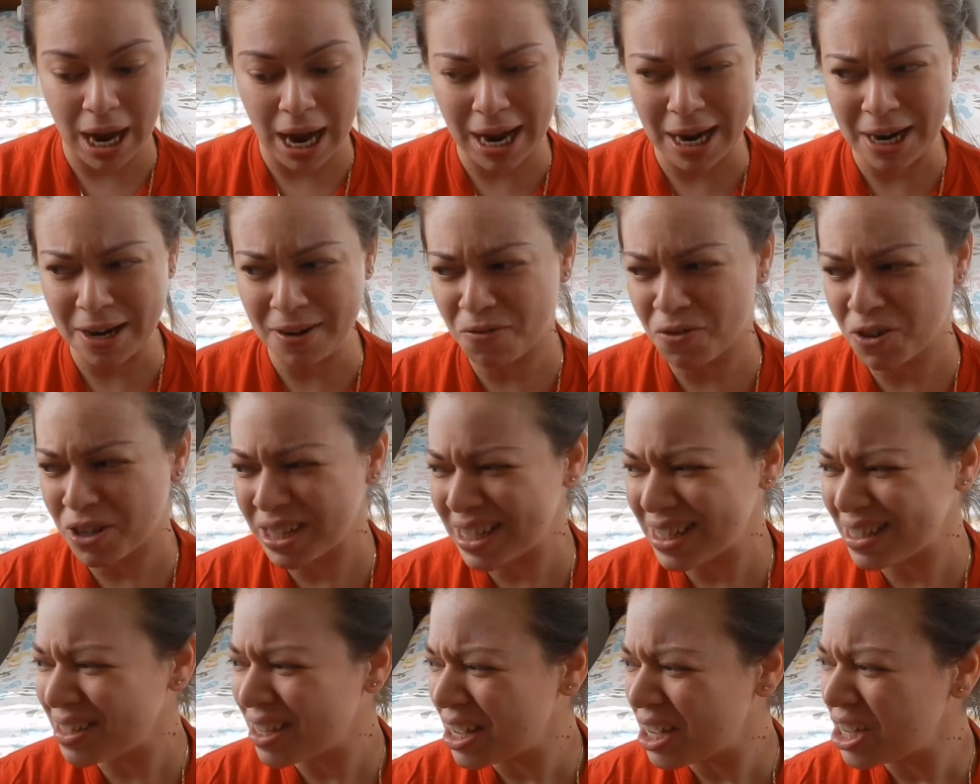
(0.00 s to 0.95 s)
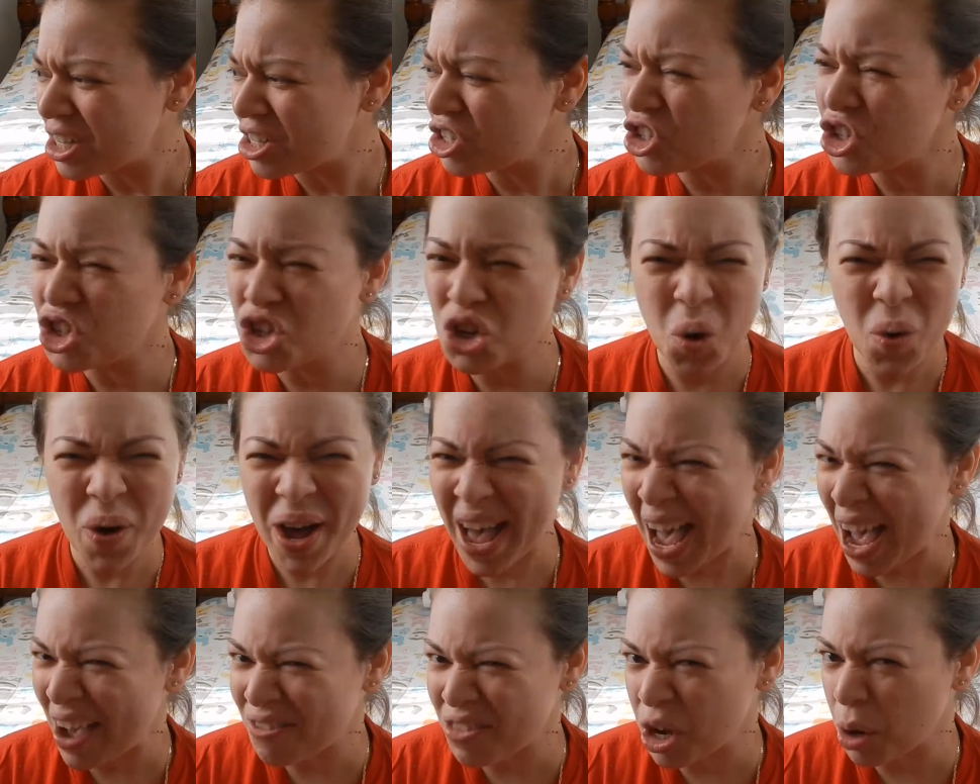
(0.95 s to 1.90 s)
I really don't
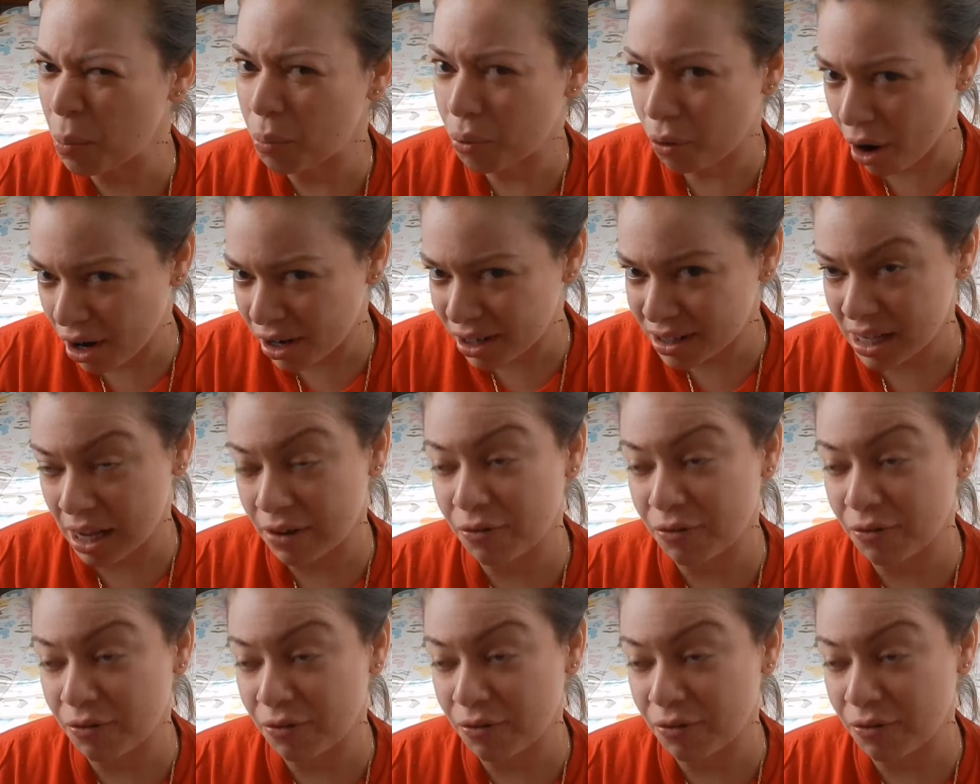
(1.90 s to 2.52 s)
have their products.